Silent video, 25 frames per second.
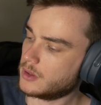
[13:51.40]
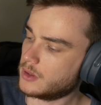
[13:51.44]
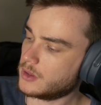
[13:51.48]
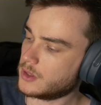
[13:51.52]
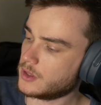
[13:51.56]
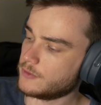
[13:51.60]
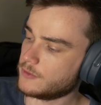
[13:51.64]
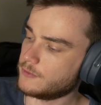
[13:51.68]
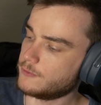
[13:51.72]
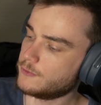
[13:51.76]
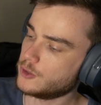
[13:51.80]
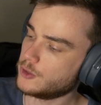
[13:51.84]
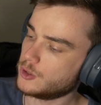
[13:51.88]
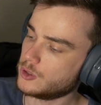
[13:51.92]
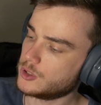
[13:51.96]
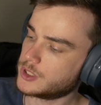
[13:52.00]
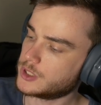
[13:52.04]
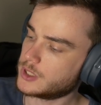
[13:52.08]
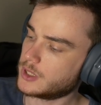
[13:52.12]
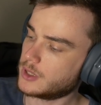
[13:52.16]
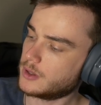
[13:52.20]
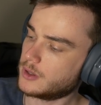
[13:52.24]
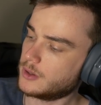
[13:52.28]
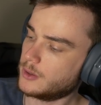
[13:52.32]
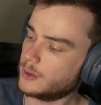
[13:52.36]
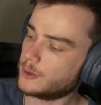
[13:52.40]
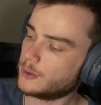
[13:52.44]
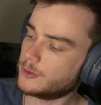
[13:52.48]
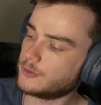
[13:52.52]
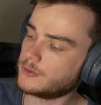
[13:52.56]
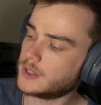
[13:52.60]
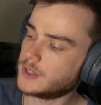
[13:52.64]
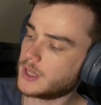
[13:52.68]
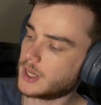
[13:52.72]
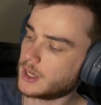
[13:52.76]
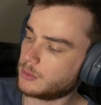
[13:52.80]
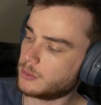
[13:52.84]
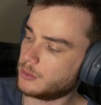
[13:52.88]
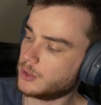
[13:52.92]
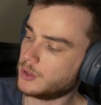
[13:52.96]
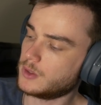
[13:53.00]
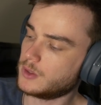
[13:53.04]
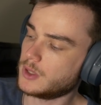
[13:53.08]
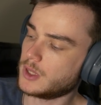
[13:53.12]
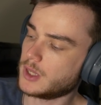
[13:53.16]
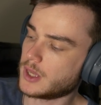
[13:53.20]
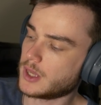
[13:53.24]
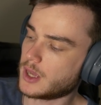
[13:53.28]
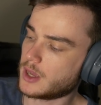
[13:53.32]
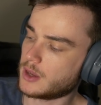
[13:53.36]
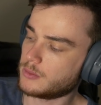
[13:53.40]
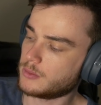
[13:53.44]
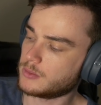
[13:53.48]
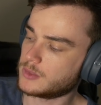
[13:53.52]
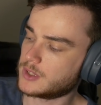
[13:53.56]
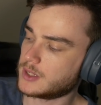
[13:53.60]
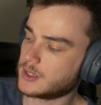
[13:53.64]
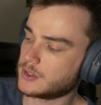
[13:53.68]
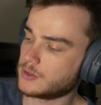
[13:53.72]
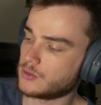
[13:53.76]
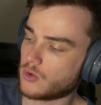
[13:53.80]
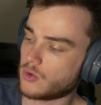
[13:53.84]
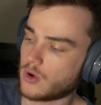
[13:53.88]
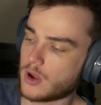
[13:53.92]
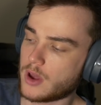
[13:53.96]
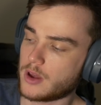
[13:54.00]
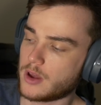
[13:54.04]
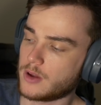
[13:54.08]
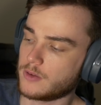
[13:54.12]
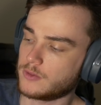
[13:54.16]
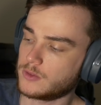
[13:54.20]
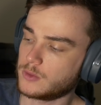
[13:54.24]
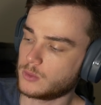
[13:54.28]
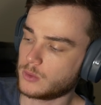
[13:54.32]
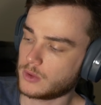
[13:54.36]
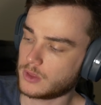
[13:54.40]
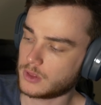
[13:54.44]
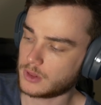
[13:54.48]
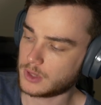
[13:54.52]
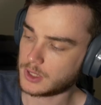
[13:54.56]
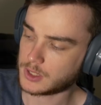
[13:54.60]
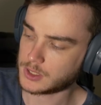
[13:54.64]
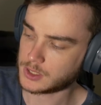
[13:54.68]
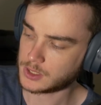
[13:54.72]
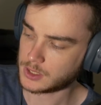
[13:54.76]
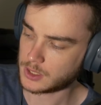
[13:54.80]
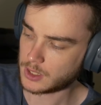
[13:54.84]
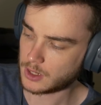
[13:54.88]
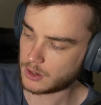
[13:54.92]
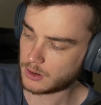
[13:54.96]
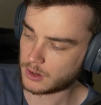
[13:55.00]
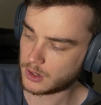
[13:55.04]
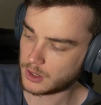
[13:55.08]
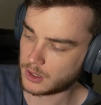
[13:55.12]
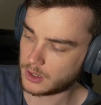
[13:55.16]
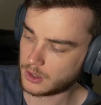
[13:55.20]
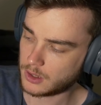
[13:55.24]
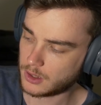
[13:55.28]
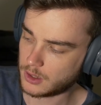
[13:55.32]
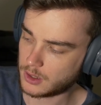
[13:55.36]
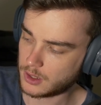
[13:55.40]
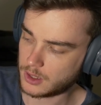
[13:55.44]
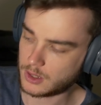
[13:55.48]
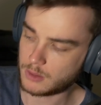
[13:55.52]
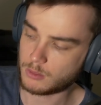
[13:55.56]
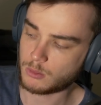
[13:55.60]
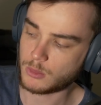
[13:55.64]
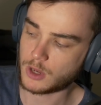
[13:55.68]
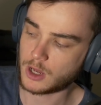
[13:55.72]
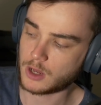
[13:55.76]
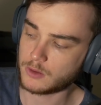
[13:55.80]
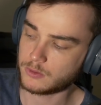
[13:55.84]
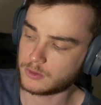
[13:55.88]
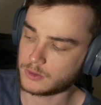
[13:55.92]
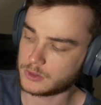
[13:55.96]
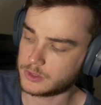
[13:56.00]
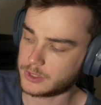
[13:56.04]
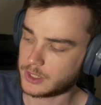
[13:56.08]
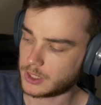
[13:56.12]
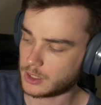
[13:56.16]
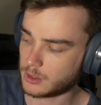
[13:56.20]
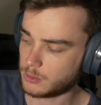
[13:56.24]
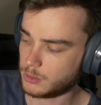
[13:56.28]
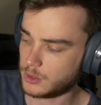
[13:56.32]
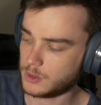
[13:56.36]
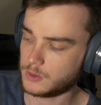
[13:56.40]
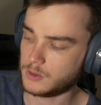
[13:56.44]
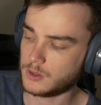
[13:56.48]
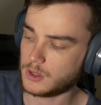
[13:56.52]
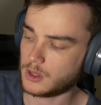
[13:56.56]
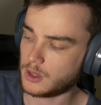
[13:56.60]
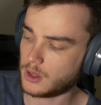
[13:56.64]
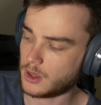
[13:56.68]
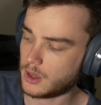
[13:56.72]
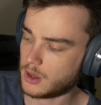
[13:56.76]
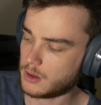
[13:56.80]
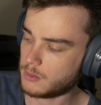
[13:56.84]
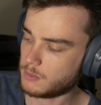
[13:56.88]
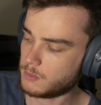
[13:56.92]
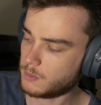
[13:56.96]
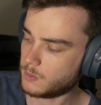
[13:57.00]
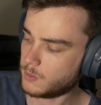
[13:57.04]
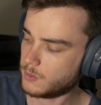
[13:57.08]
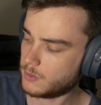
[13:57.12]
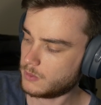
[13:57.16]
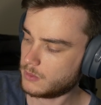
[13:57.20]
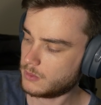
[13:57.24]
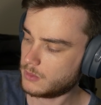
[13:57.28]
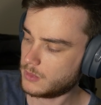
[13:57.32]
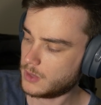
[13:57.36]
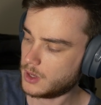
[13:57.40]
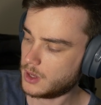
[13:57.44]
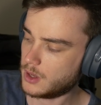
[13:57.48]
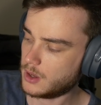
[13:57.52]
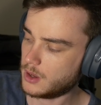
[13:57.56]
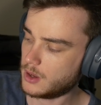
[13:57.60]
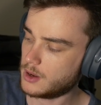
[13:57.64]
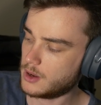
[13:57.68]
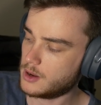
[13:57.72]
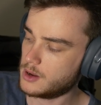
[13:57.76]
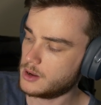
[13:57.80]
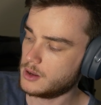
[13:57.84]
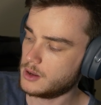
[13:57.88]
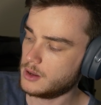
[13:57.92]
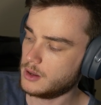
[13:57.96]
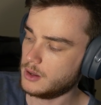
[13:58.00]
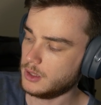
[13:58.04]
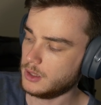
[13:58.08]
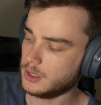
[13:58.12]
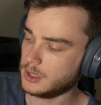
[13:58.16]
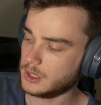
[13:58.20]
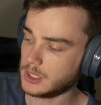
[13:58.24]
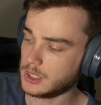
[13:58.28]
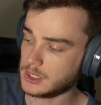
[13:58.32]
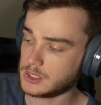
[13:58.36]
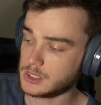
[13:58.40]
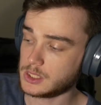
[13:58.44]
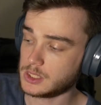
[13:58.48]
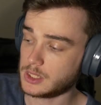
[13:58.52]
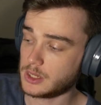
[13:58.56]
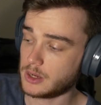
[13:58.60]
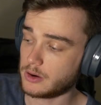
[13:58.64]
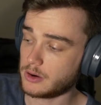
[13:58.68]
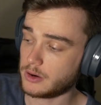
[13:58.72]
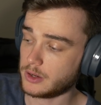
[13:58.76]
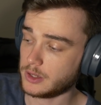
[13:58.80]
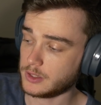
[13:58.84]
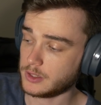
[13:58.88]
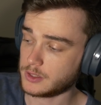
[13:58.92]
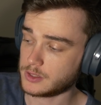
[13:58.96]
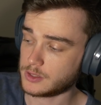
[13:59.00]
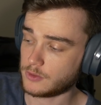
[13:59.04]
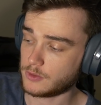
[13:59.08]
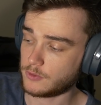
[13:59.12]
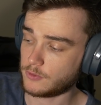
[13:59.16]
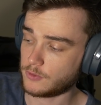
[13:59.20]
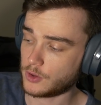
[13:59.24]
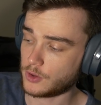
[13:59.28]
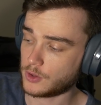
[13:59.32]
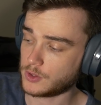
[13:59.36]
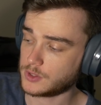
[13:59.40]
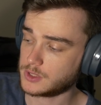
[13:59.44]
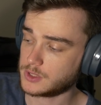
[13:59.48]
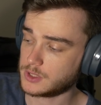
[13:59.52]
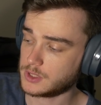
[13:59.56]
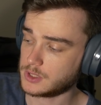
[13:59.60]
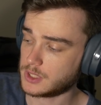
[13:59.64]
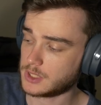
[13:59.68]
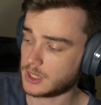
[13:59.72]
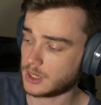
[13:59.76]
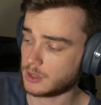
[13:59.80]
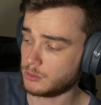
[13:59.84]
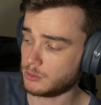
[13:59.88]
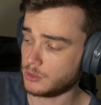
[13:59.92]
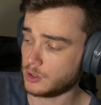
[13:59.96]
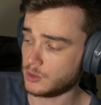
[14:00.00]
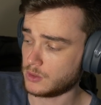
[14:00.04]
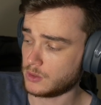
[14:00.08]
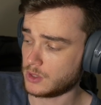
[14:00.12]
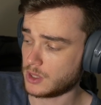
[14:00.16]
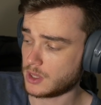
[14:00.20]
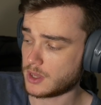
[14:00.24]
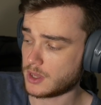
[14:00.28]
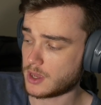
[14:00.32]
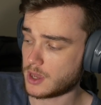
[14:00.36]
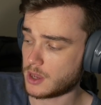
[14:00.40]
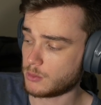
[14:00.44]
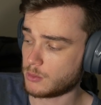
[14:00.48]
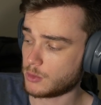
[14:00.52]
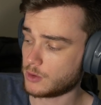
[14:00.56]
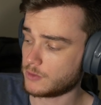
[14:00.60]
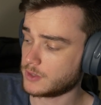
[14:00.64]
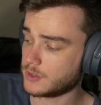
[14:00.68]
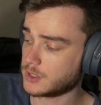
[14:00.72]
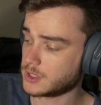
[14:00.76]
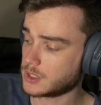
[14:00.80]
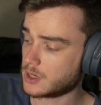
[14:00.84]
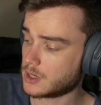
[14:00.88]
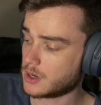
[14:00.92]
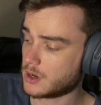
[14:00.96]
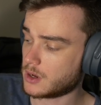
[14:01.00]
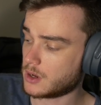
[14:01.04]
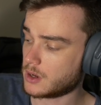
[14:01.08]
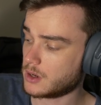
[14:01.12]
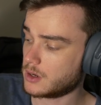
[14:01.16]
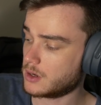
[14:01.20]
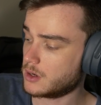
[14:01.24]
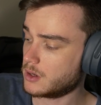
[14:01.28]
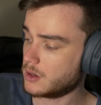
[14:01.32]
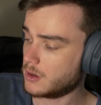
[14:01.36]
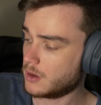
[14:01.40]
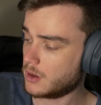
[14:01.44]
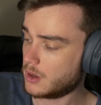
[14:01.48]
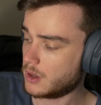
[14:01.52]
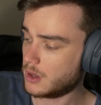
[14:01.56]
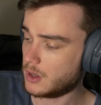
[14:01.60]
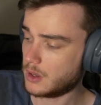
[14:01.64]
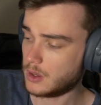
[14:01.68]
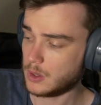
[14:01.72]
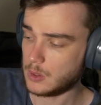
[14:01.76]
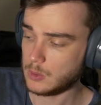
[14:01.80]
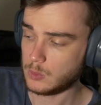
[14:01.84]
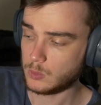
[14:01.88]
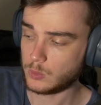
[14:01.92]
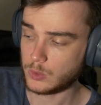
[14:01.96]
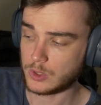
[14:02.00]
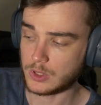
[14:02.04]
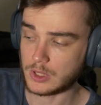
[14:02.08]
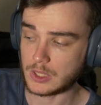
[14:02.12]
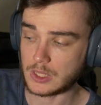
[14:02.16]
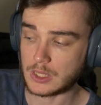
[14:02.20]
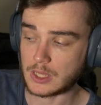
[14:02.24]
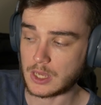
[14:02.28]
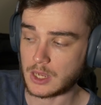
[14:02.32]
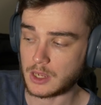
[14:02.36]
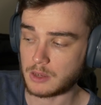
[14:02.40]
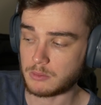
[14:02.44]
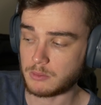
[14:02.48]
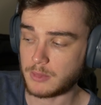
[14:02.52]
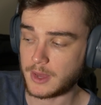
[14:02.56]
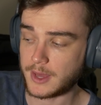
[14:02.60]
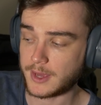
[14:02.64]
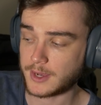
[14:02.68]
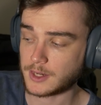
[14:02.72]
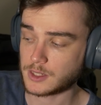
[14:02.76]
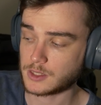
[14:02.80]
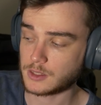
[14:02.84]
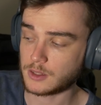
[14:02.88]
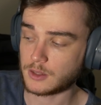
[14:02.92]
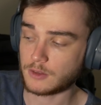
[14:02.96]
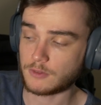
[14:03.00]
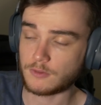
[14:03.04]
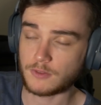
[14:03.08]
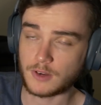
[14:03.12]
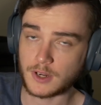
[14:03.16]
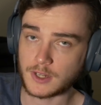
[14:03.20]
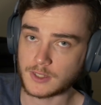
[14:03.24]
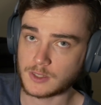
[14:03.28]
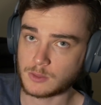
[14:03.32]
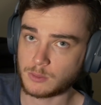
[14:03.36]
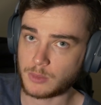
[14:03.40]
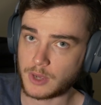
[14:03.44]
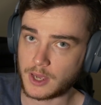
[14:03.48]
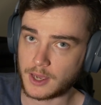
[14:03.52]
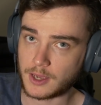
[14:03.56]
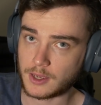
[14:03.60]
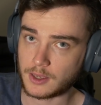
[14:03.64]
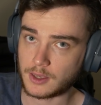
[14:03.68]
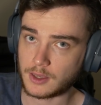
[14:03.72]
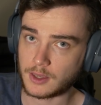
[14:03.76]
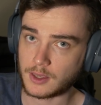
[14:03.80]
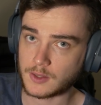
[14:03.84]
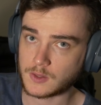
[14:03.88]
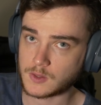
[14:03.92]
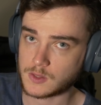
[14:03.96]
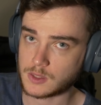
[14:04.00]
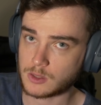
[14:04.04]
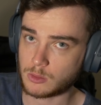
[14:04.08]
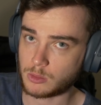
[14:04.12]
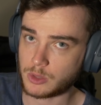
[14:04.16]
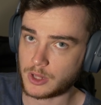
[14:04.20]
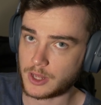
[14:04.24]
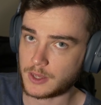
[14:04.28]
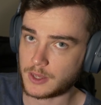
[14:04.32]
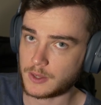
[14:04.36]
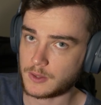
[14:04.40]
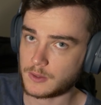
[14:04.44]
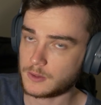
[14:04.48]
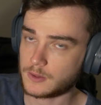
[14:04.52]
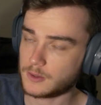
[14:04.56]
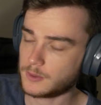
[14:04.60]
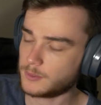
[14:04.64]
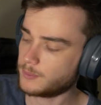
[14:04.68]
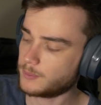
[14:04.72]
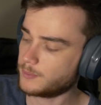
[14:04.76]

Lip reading: The future of deck building games has arrived with Legendary, a Marvel deck building game. Legendary is the first deck building game of its kind, where the game actually fights back against the players.